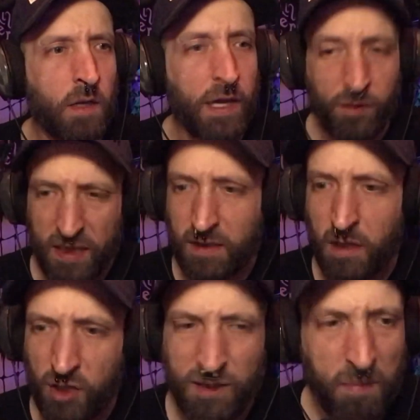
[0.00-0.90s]
And this
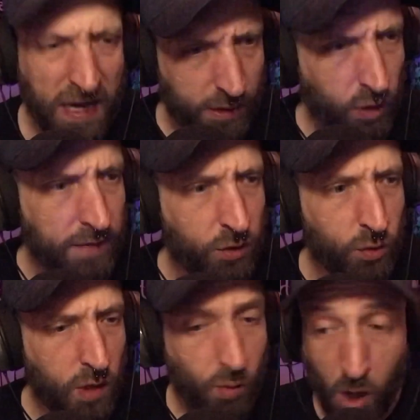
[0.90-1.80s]
Minecraft
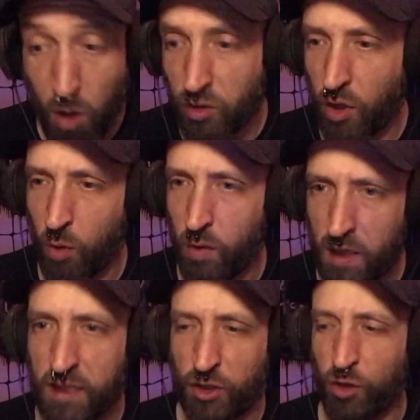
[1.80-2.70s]
Uno, also
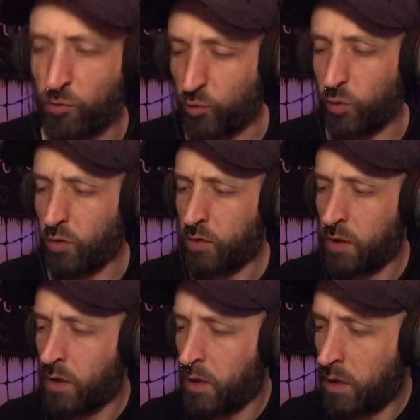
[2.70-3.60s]
additional rule.
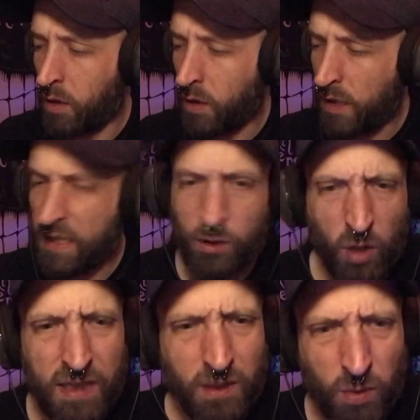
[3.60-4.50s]
It's
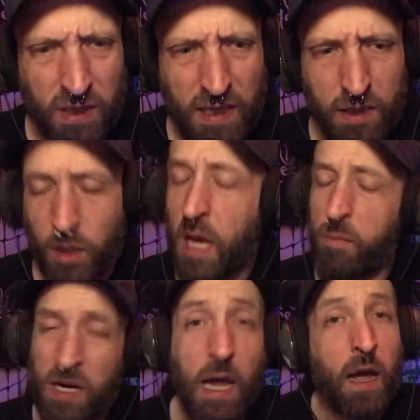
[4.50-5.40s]
crazy what they could do.
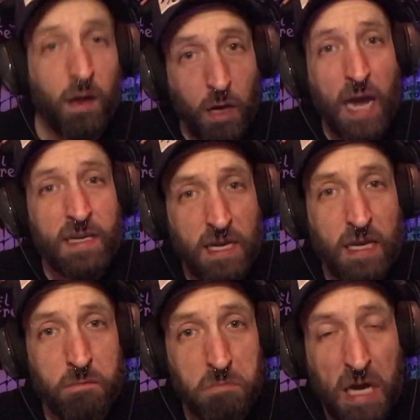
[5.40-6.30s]
But I dig
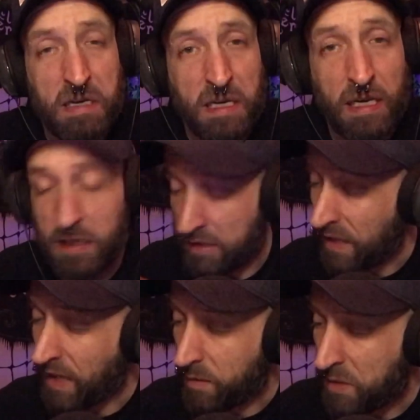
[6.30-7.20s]
it. I dig it. Because I
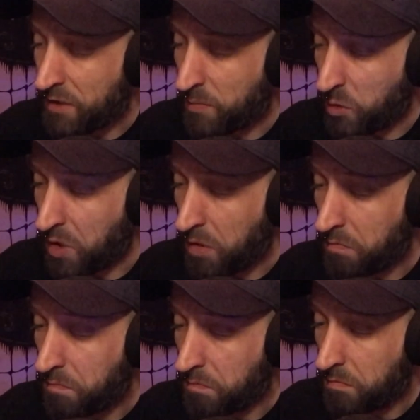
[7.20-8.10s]
like me some Uno.
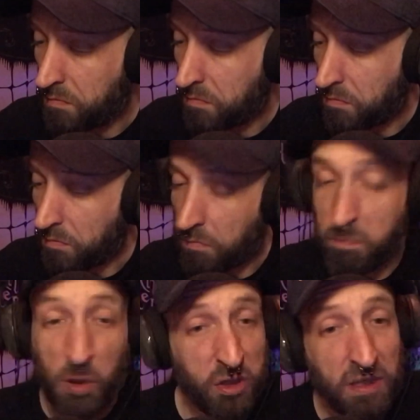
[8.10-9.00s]

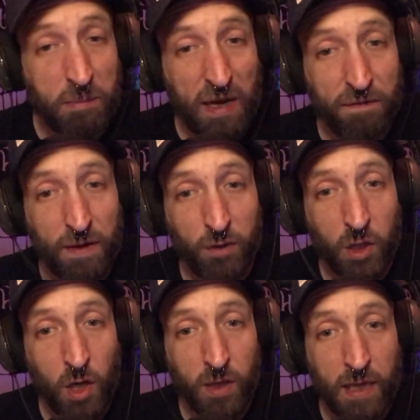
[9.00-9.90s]
Personally, my favorite
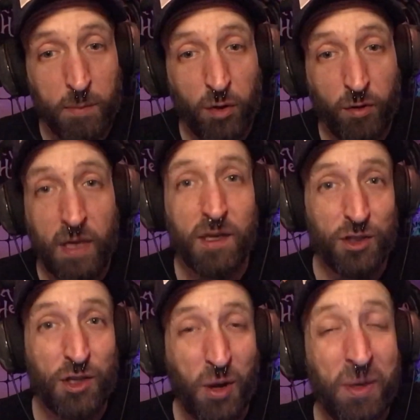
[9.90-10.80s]
card game other than,
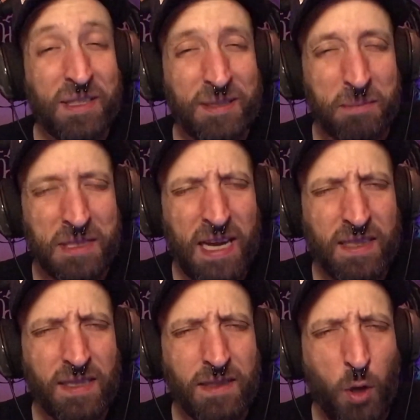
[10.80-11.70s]
you know, some
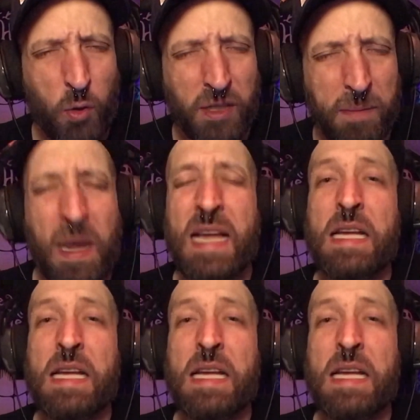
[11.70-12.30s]
Texas Hold'em.